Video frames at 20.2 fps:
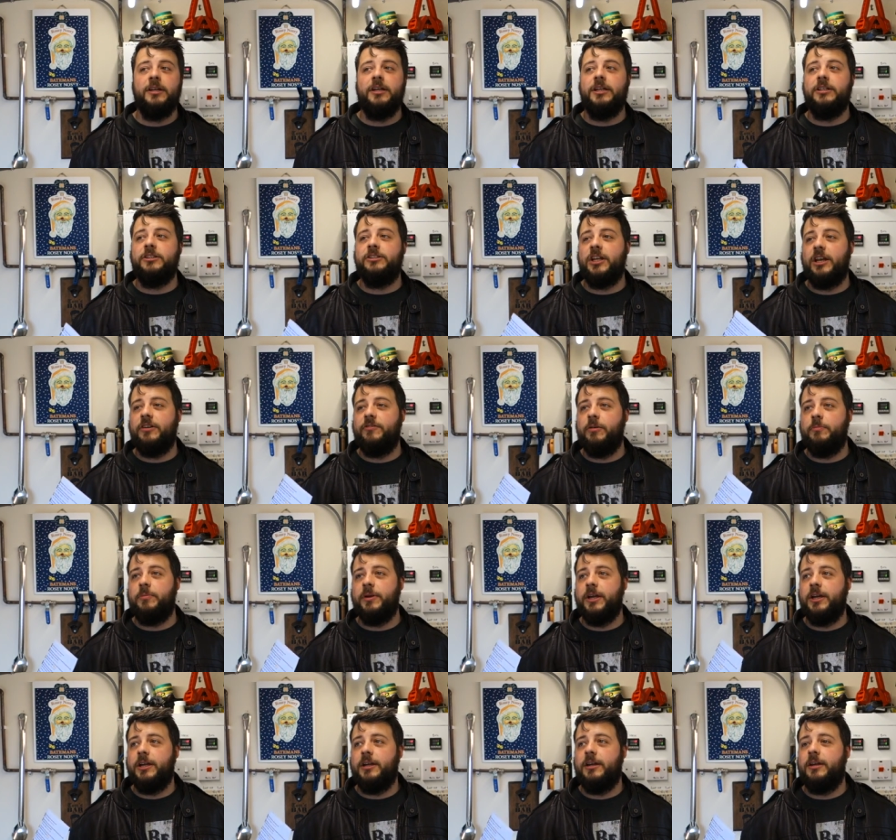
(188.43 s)
instead of it
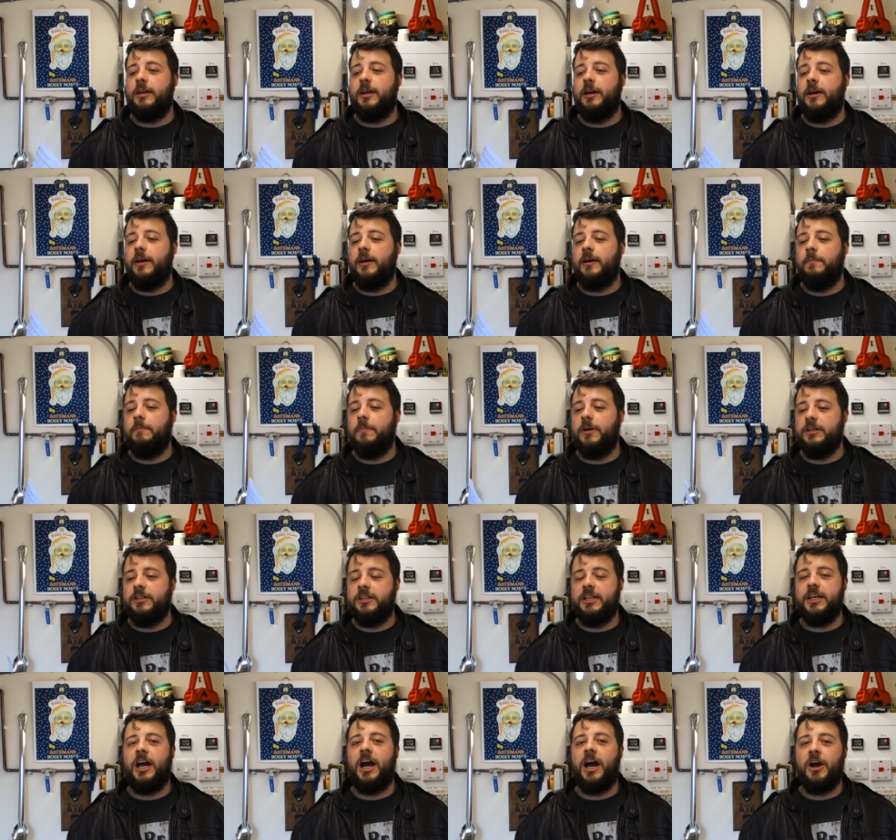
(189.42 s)
being um, a
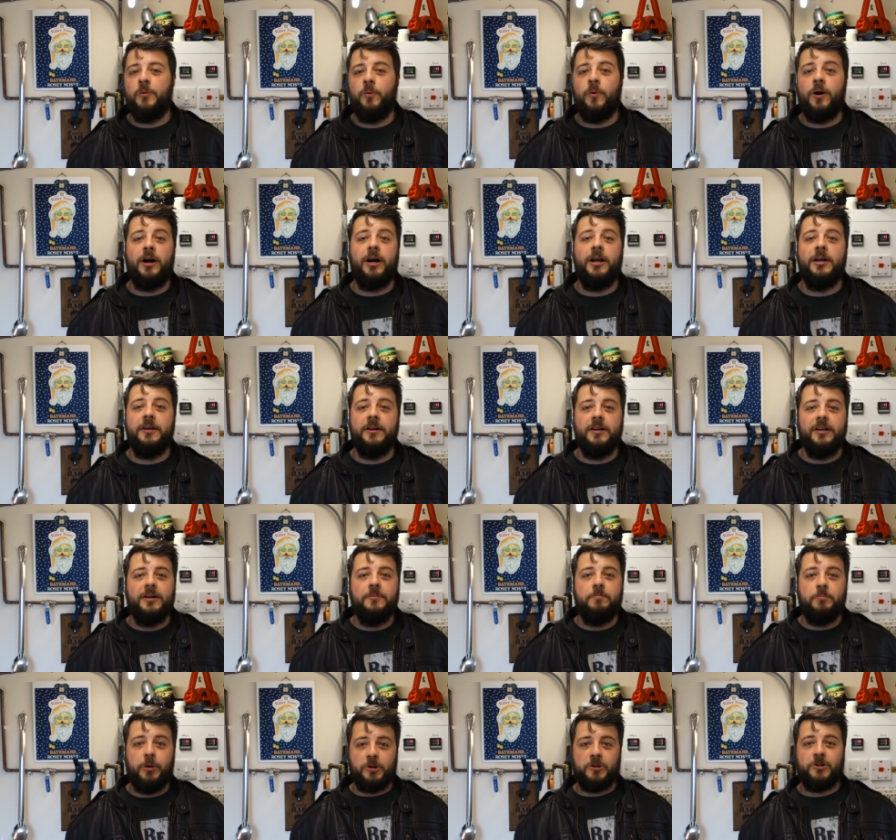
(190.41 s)
D I Y
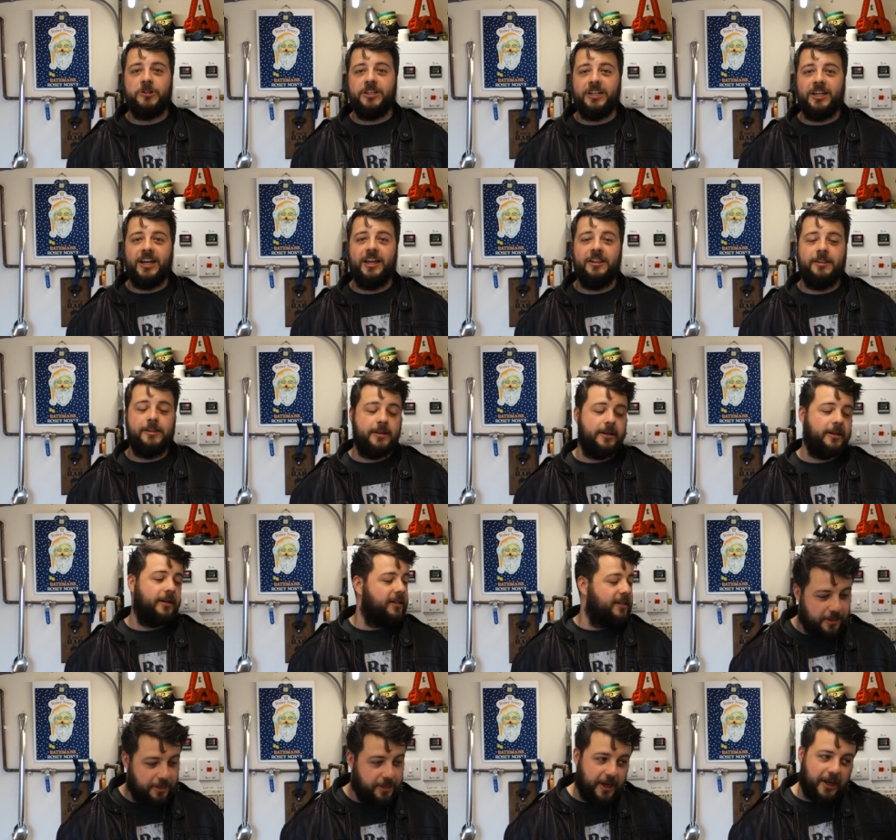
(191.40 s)
botched together
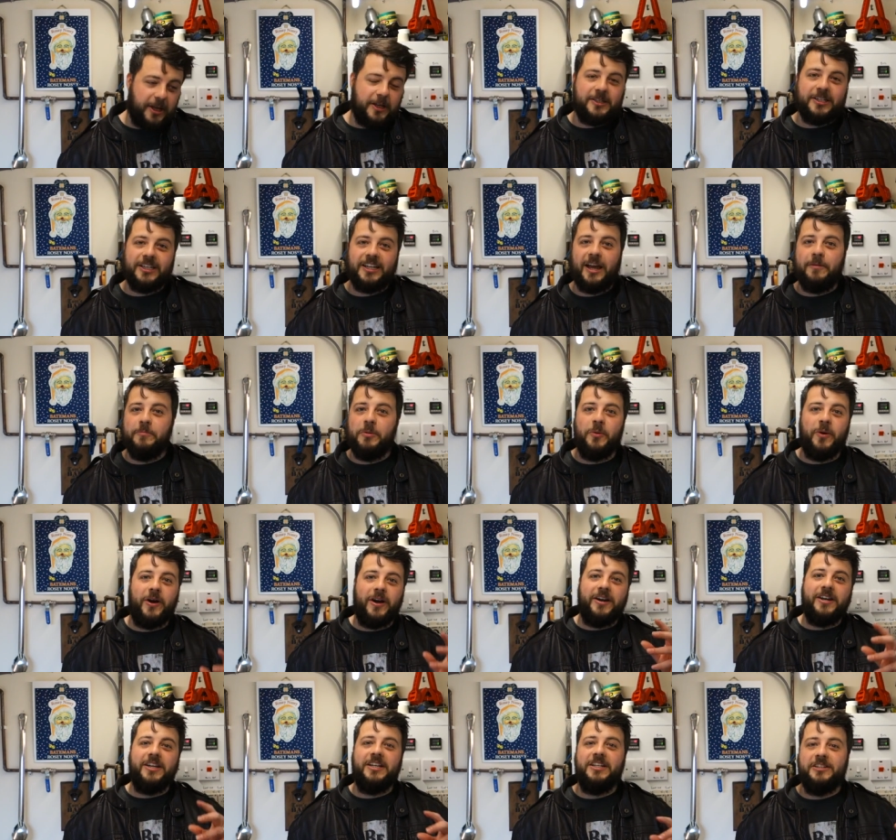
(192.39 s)
thing to get me where
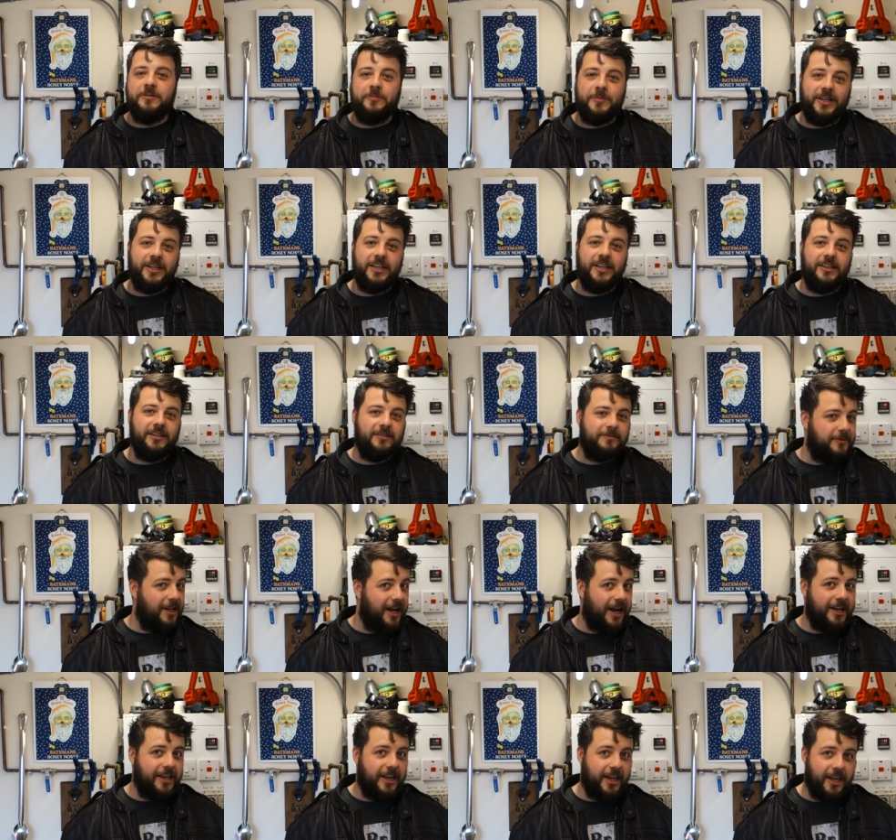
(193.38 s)
I need to be.
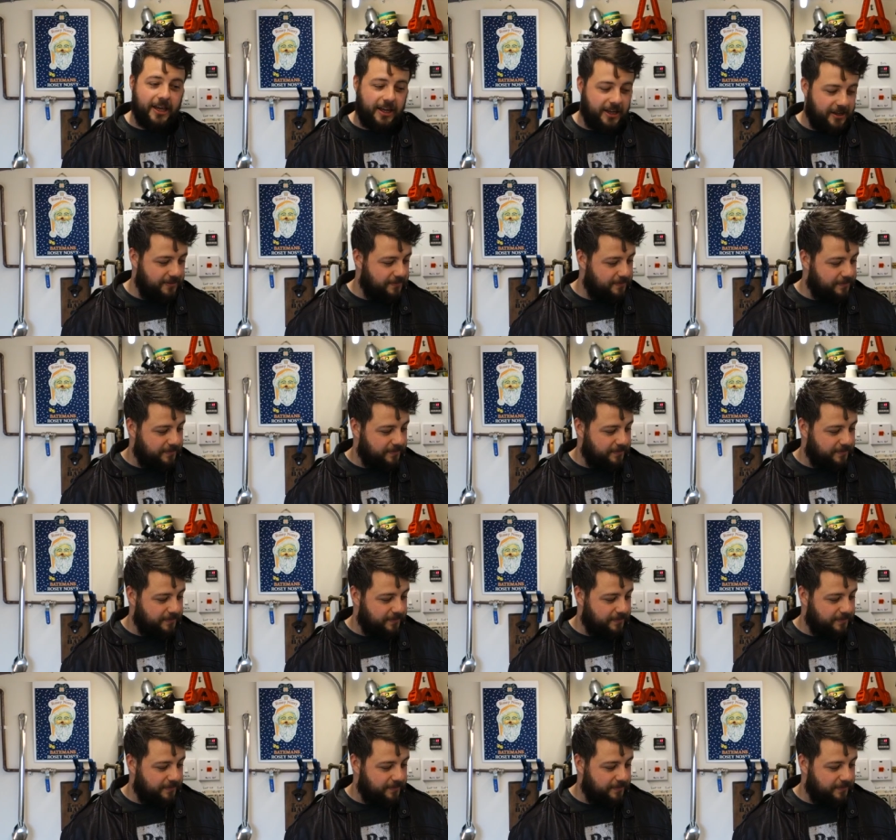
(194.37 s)
that is,